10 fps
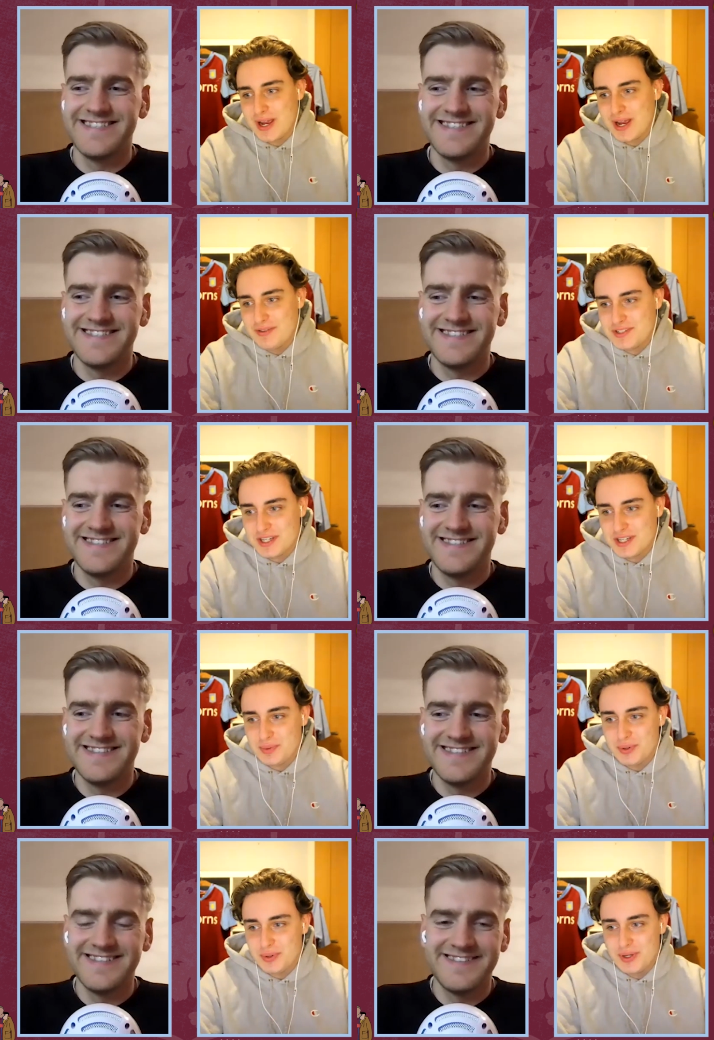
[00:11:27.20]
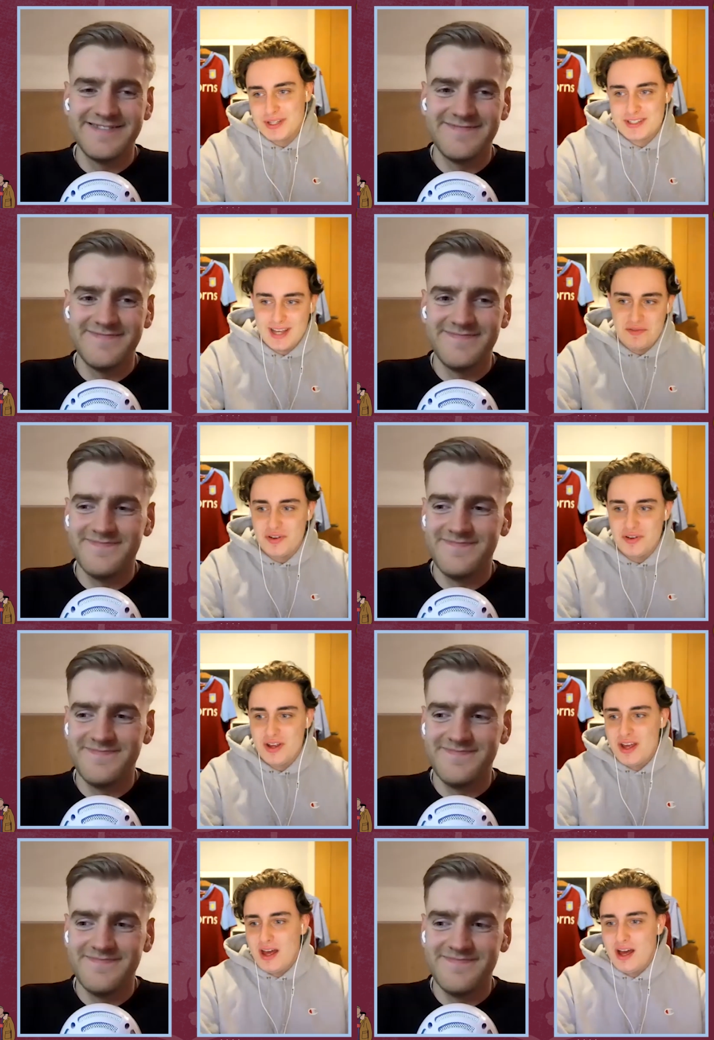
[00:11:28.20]
Speaker 1: of 6.7.
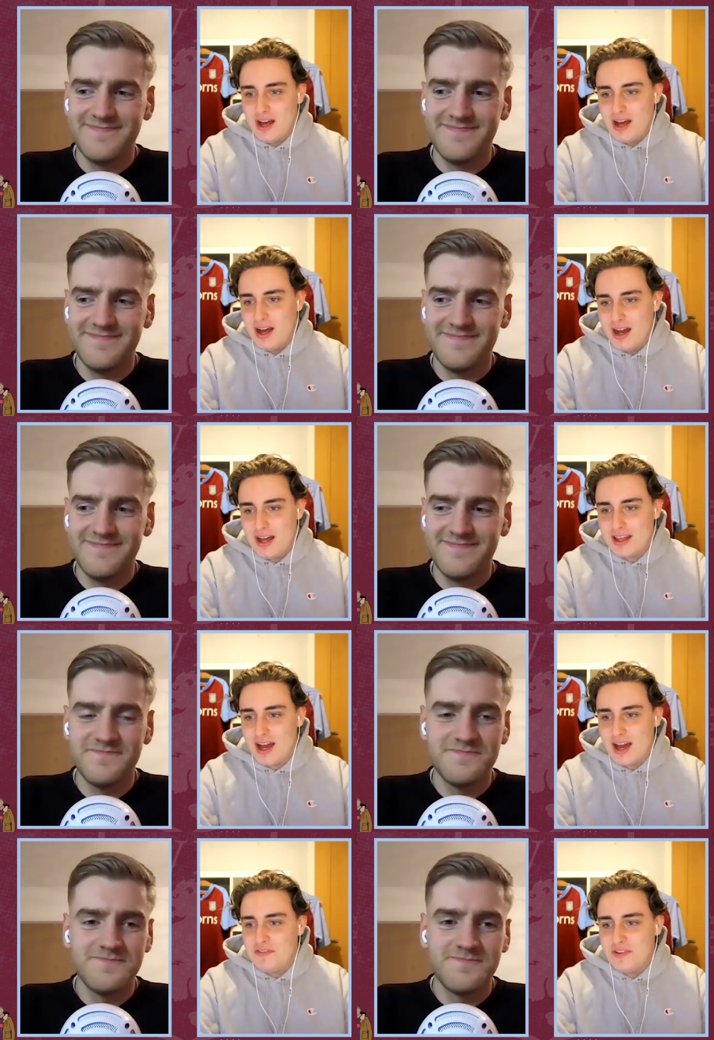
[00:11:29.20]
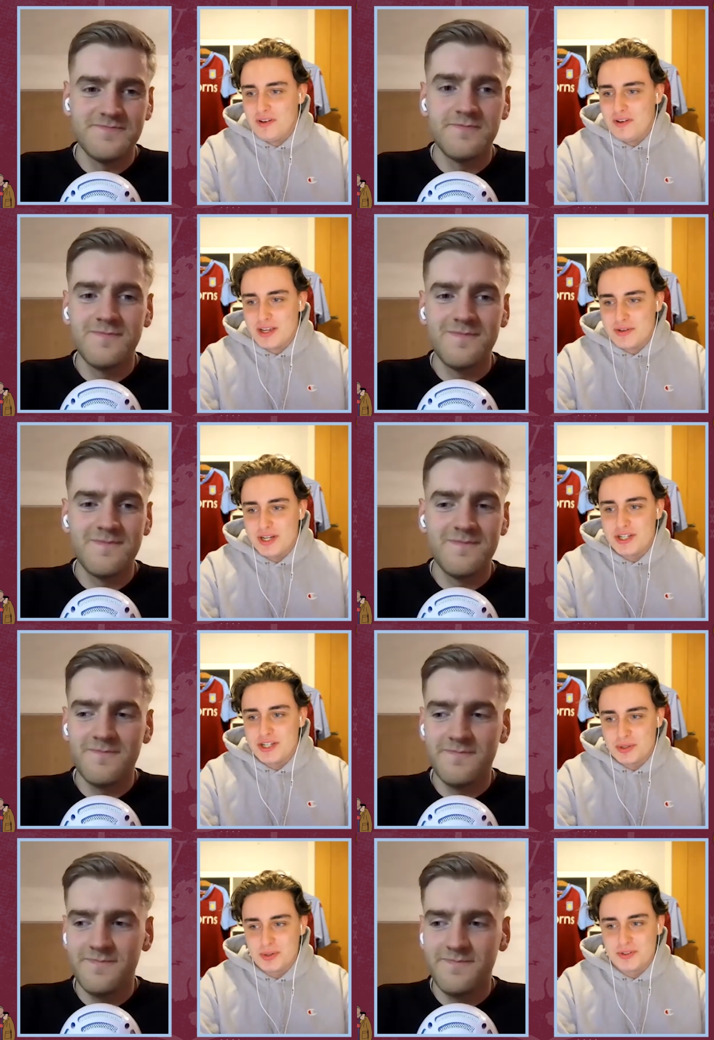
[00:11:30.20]
Uh, I feel like he really
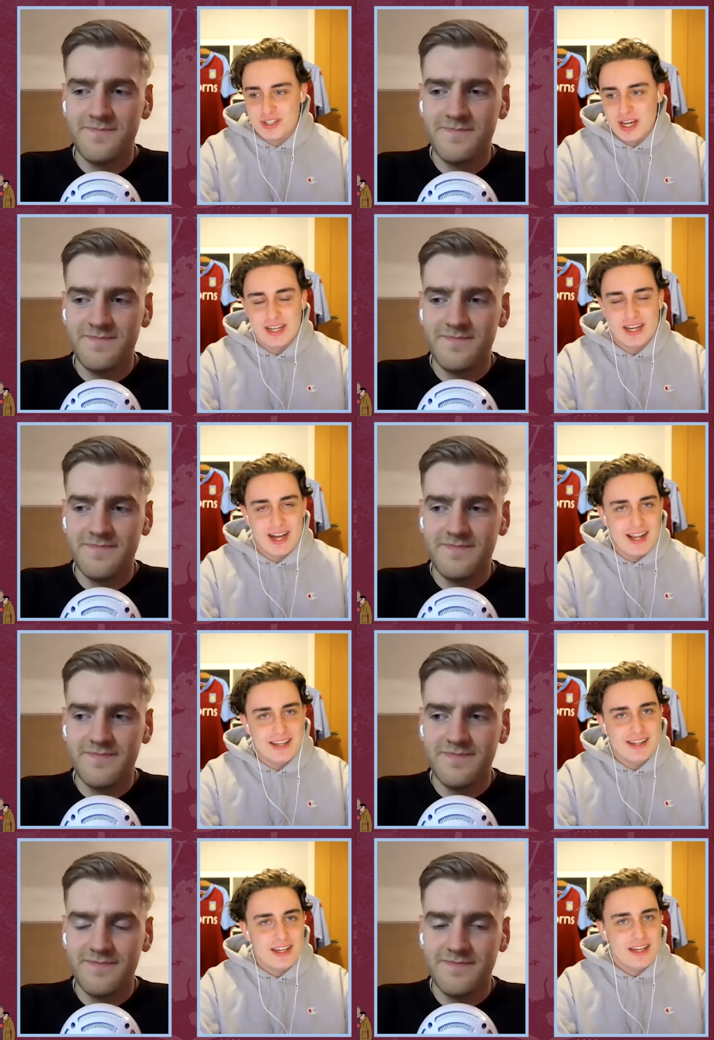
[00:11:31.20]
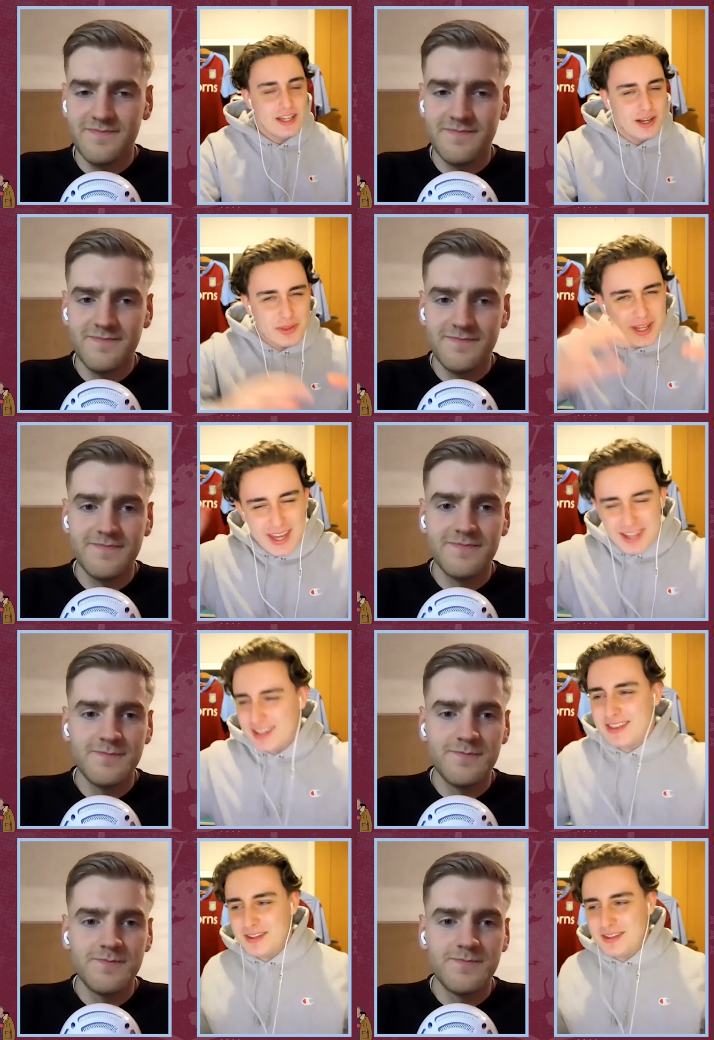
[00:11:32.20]
struggled today. And, you know, the the,
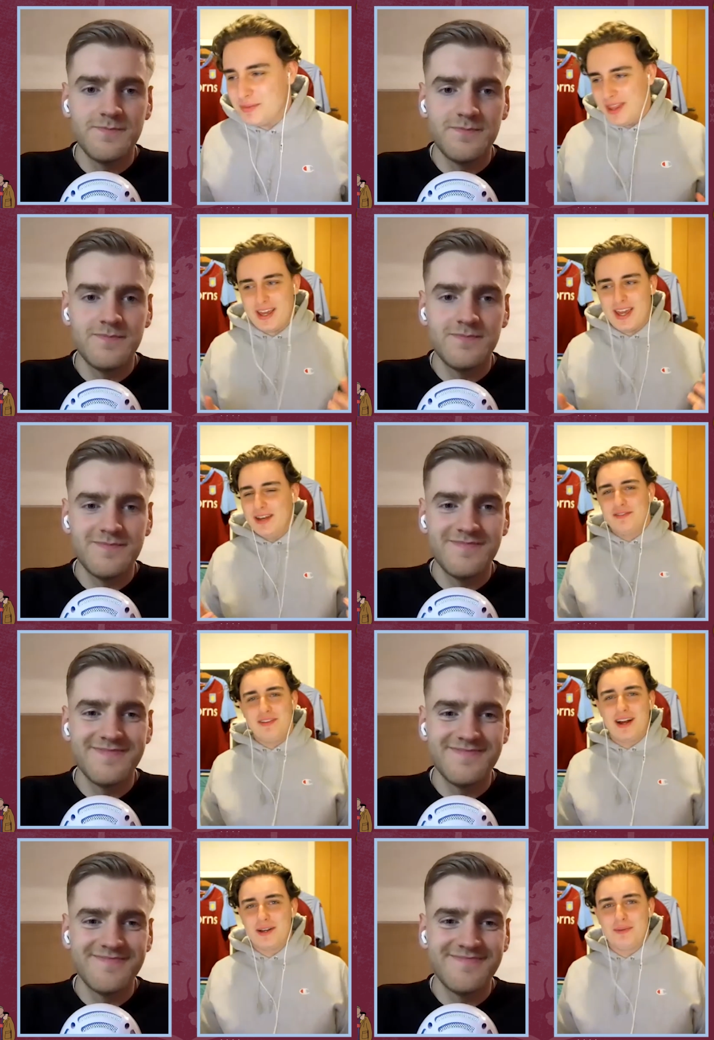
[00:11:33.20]
the, we're the Keinan fan club,